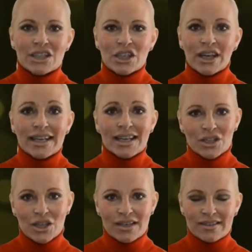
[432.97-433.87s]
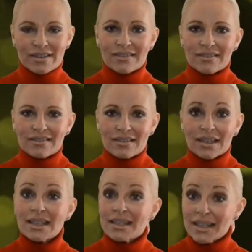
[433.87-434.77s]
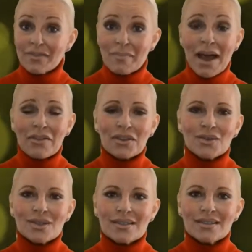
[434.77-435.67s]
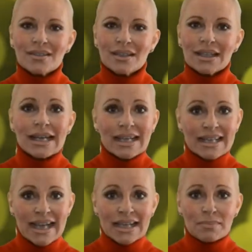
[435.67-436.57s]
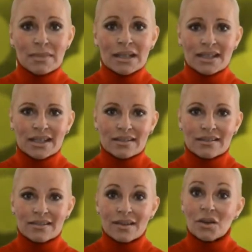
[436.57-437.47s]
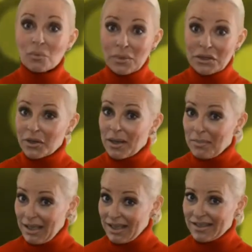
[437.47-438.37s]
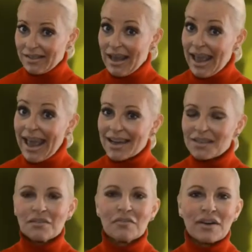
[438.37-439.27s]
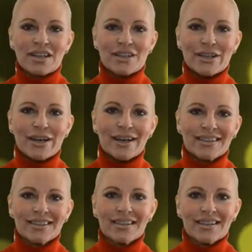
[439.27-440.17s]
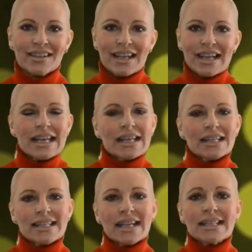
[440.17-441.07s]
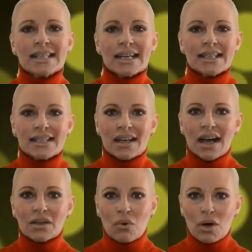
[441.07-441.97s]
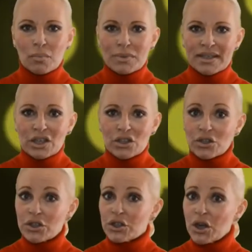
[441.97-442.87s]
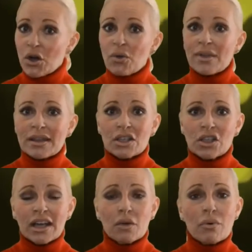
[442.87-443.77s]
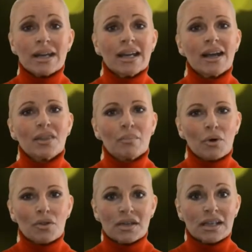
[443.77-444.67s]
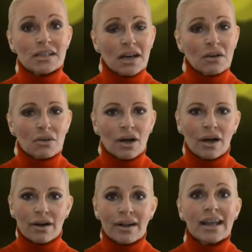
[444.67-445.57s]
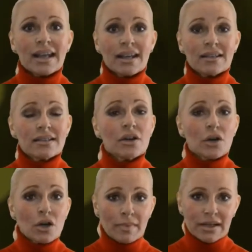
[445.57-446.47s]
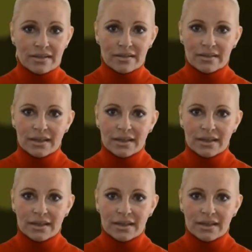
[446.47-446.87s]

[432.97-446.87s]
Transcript: Chad Johnson, Dave Matthews, Kate Middleton, Richard M. Nixon, and Freddie Starr. SunSigns.org predictions show that the January 9th birthday tarot card is the Hermit.